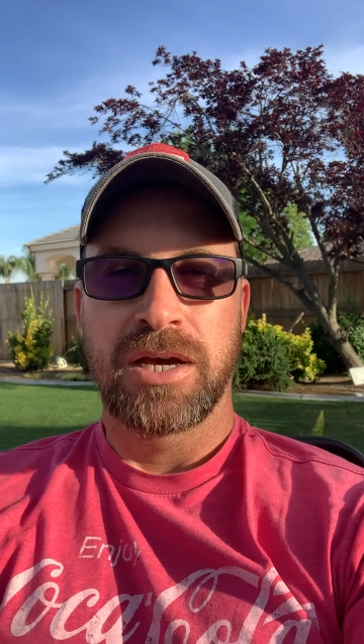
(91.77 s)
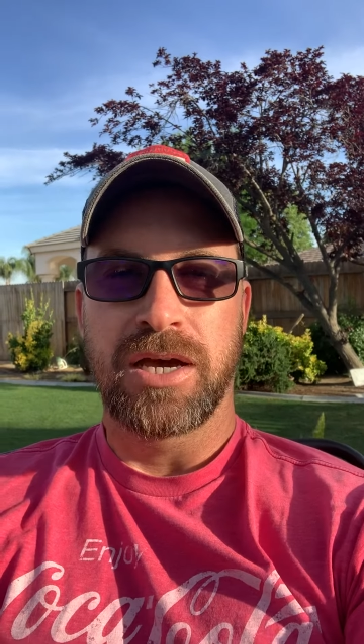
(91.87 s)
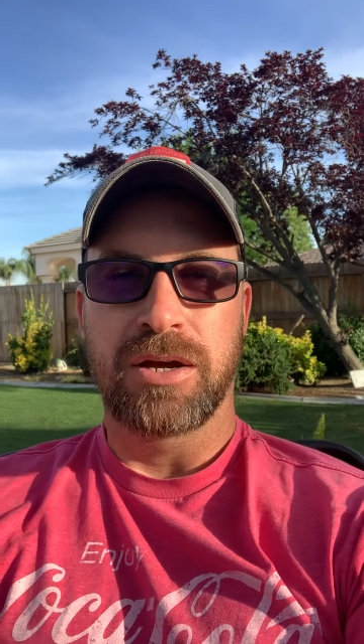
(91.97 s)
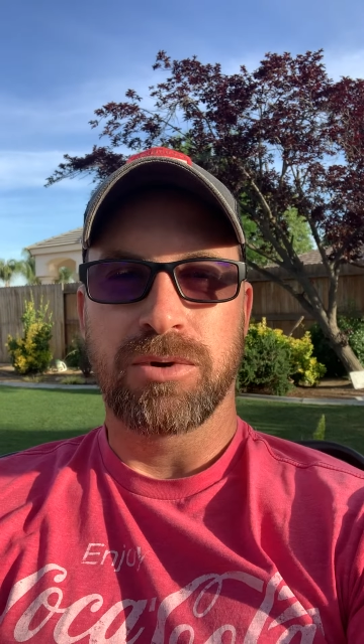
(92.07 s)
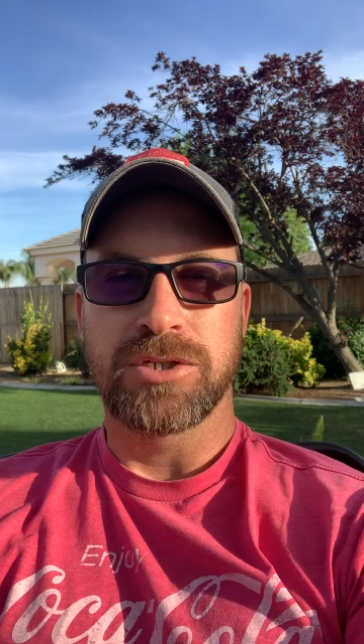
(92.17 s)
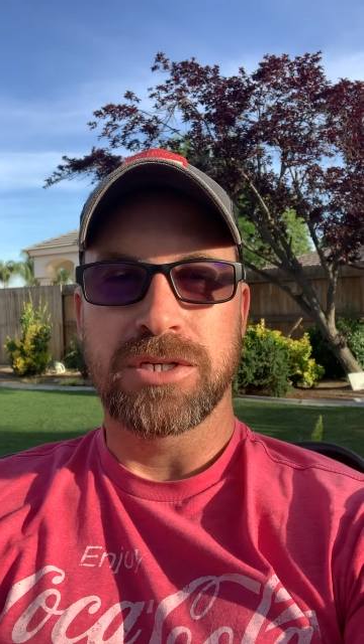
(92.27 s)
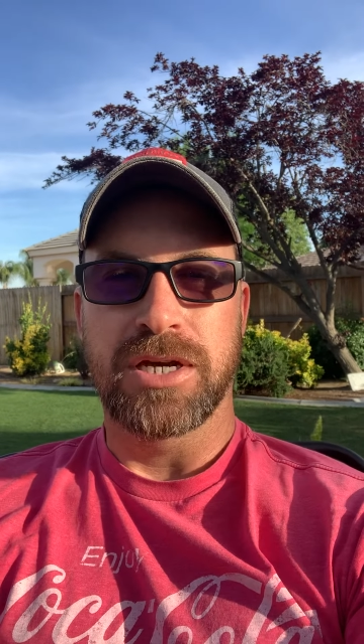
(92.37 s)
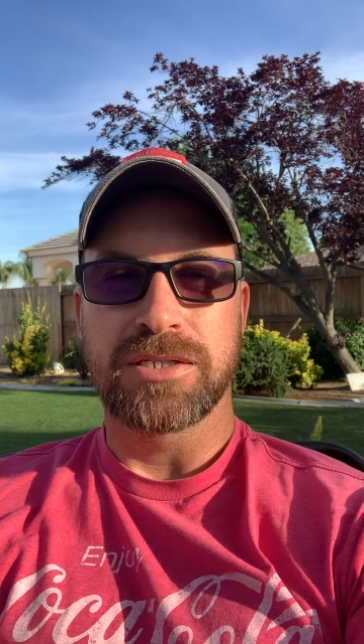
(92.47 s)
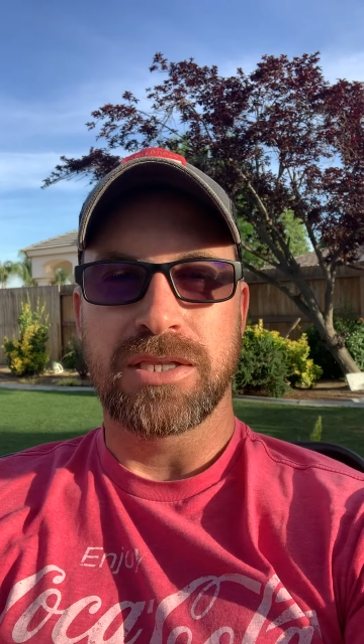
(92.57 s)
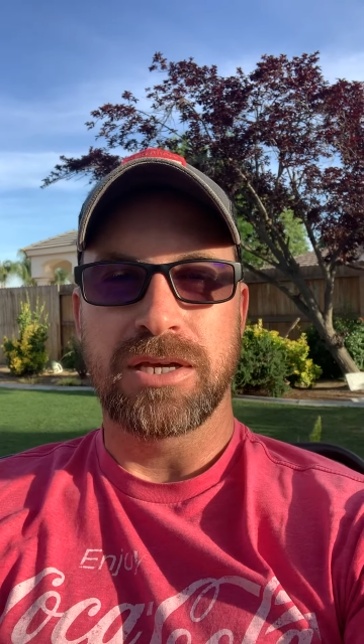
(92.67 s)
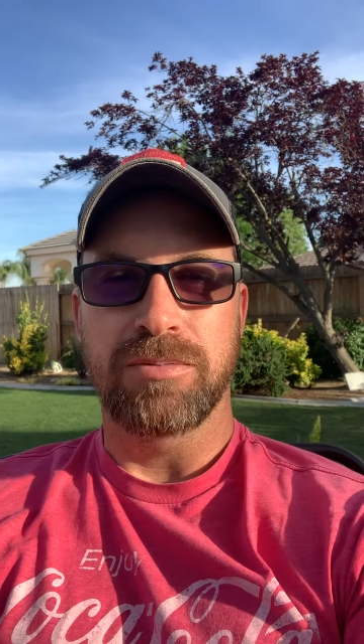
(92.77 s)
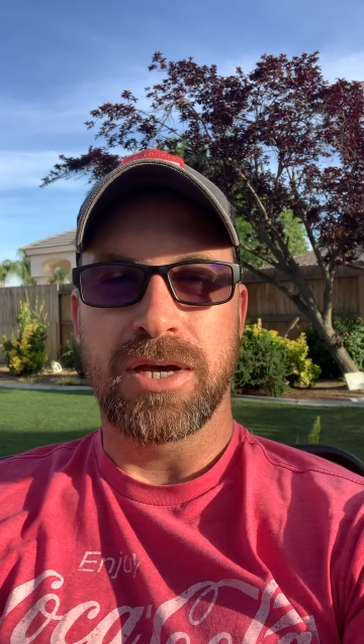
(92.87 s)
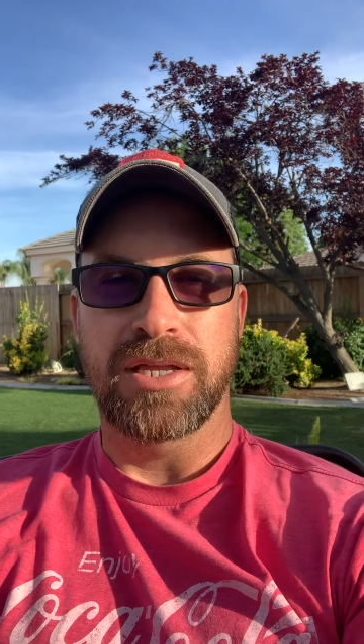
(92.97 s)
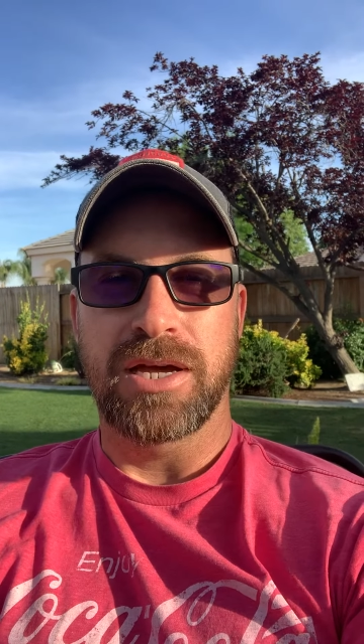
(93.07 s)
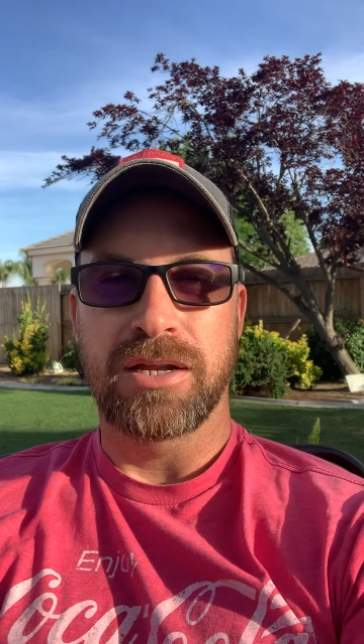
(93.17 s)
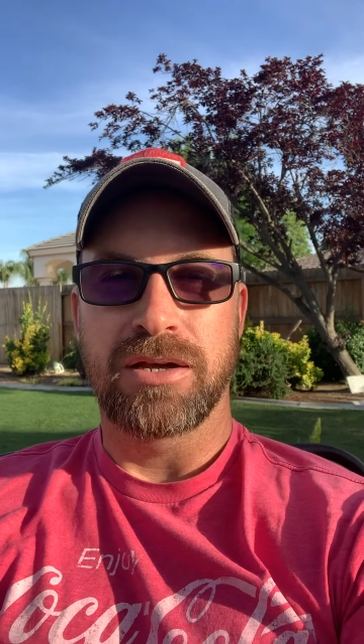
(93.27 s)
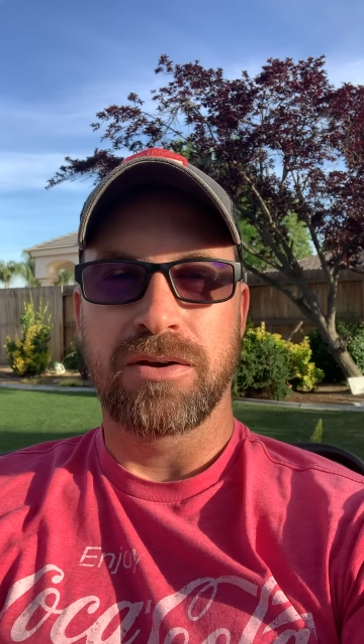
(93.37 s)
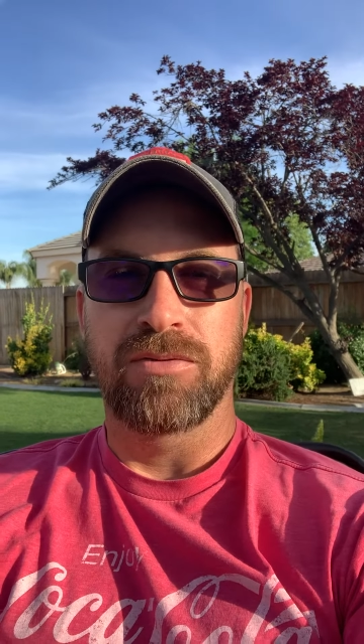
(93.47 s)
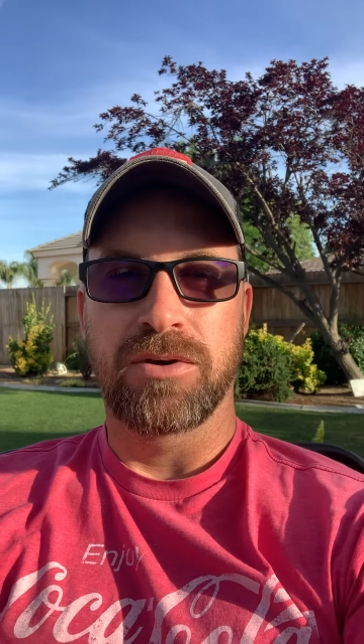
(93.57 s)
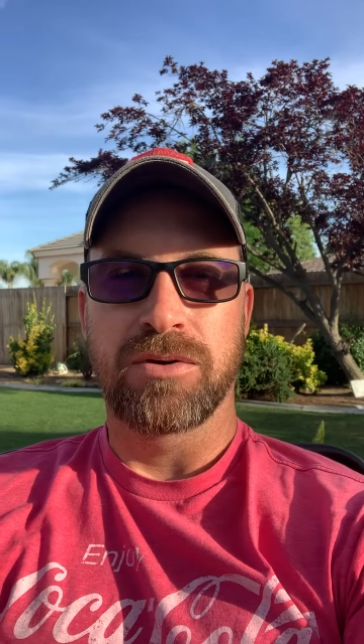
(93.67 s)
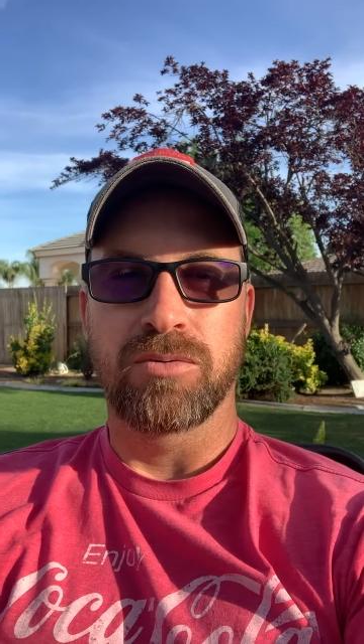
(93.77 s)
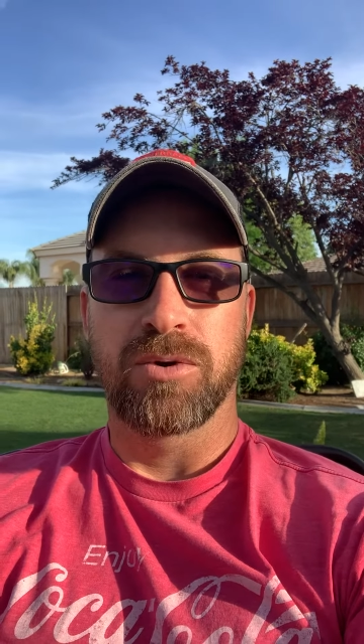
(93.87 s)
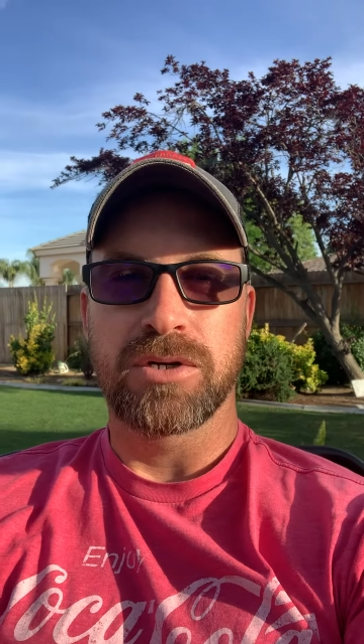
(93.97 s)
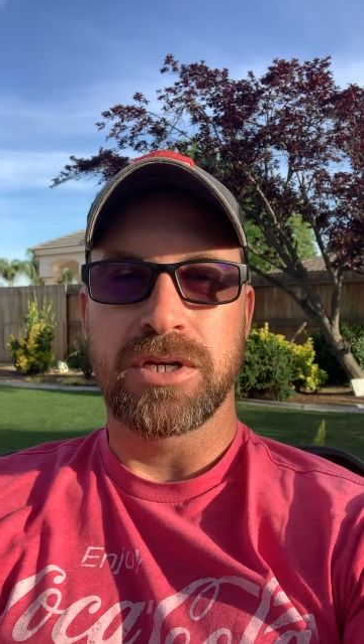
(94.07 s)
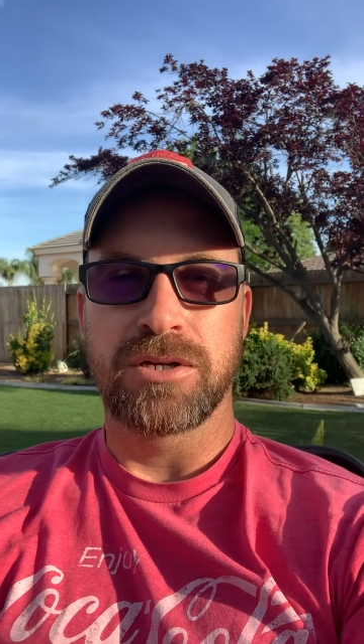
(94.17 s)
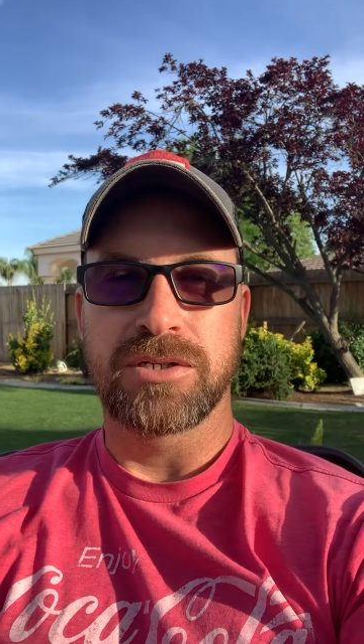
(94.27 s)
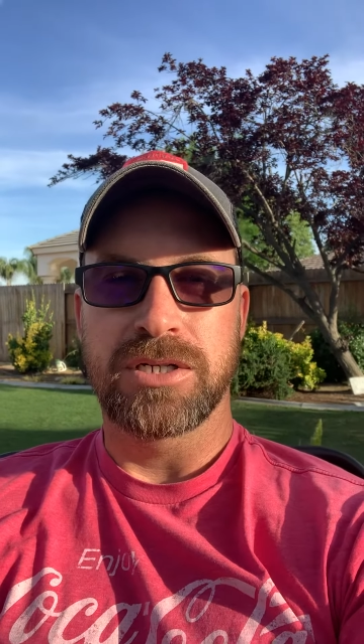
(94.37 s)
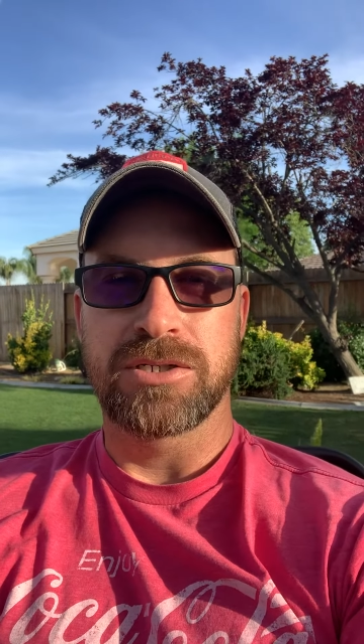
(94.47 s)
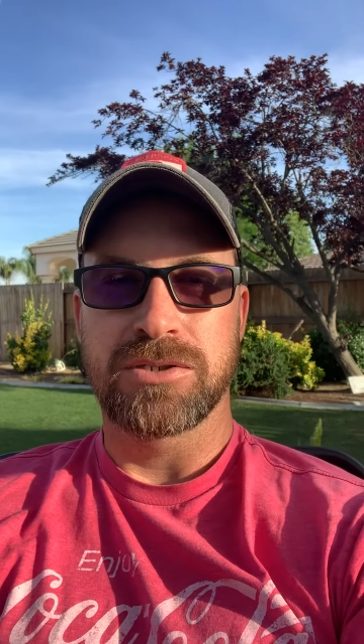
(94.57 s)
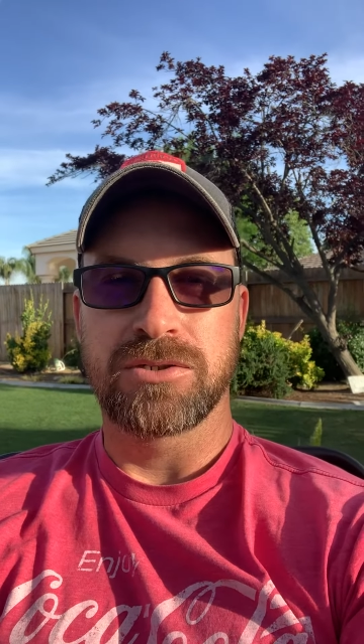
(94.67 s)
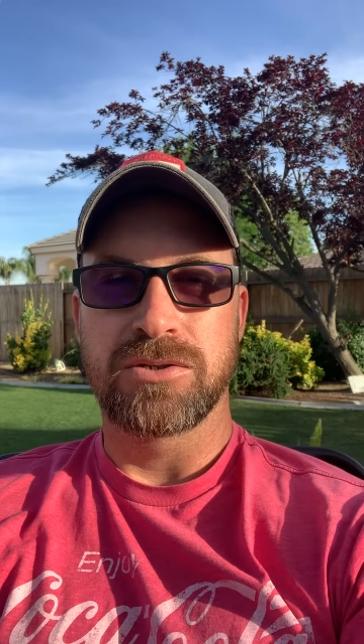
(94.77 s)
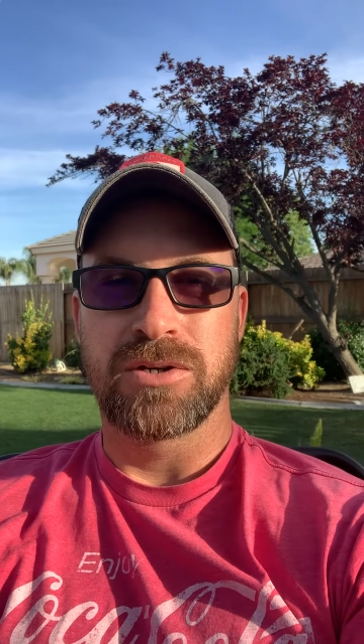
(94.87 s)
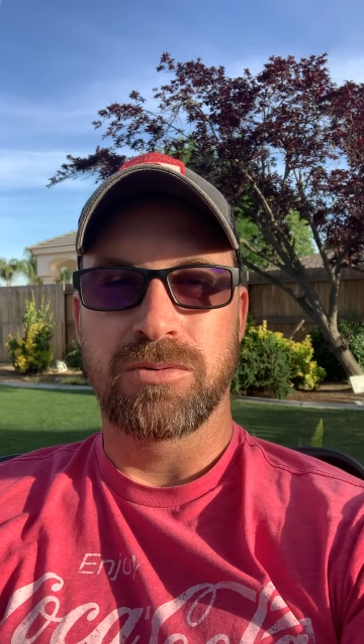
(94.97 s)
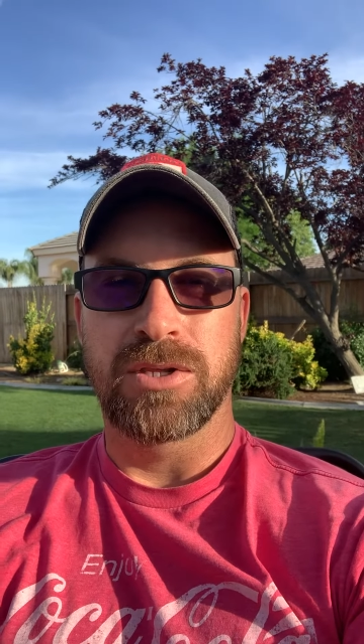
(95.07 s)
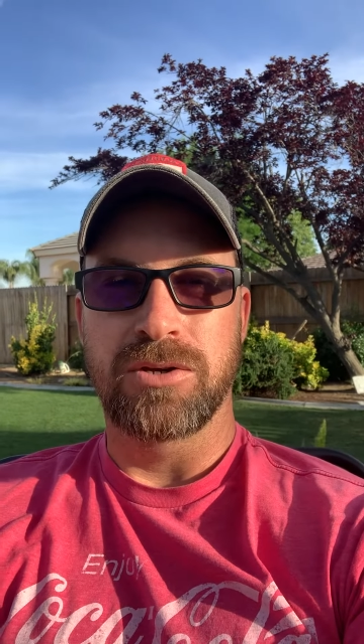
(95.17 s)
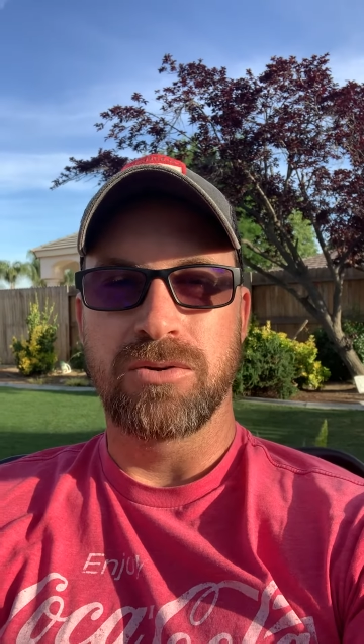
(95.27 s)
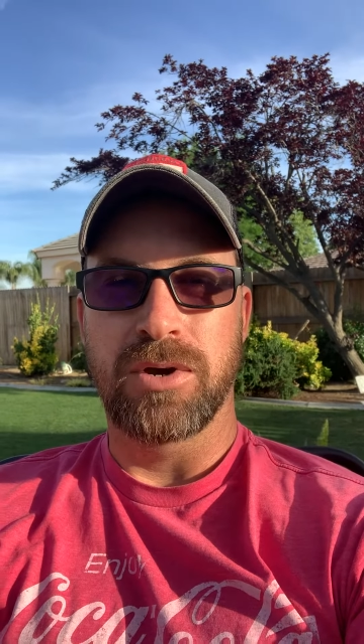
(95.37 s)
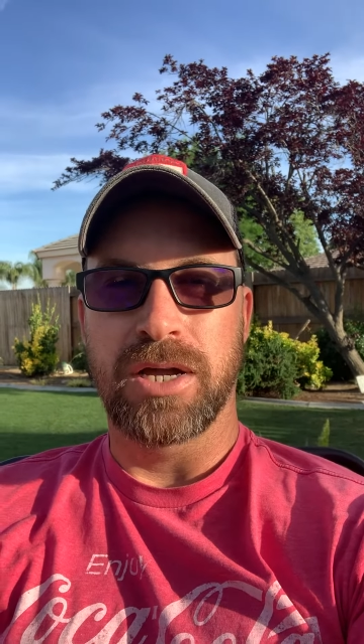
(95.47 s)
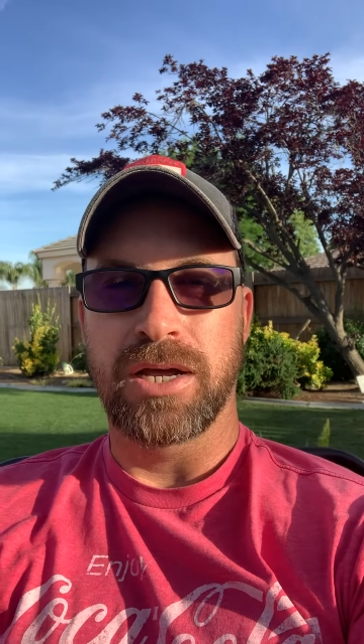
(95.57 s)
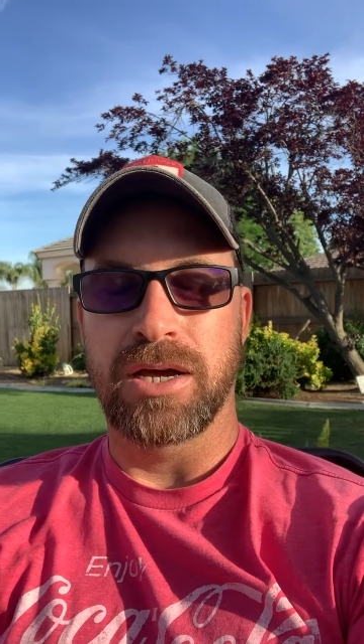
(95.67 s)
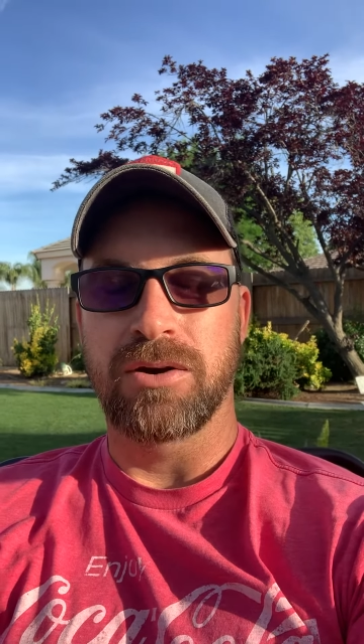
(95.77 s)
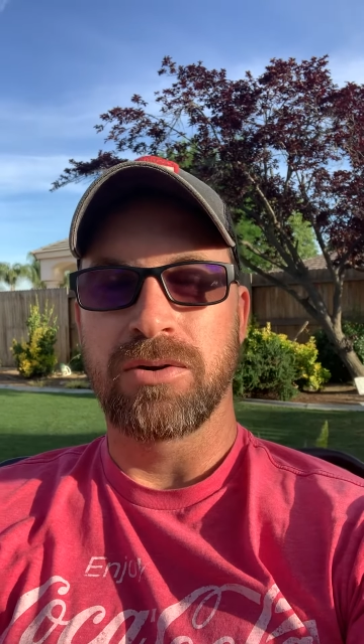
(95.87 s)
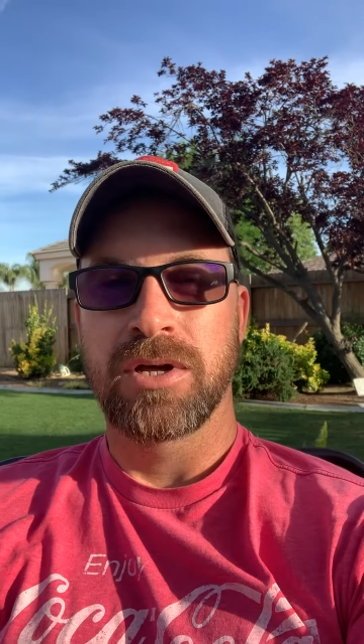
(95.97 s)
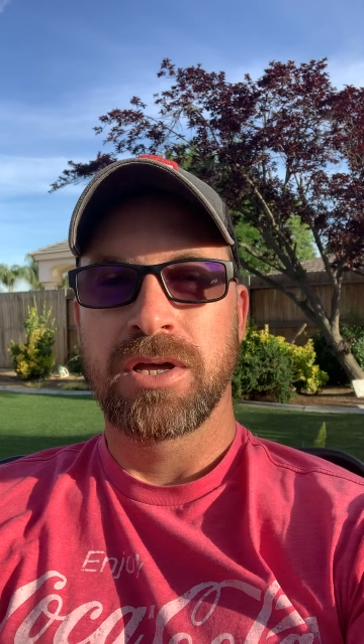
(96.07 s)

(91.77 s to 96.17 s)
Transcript: And I want you guys to think about that, of the work that your teachers are doing with you right now,